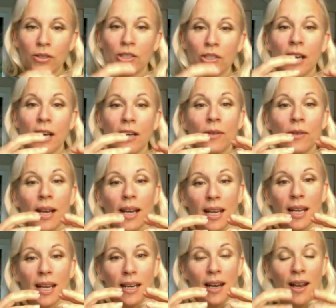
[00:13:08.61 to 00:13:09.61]

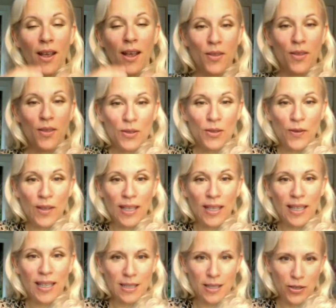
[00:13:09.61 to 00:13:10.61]
generating those feelings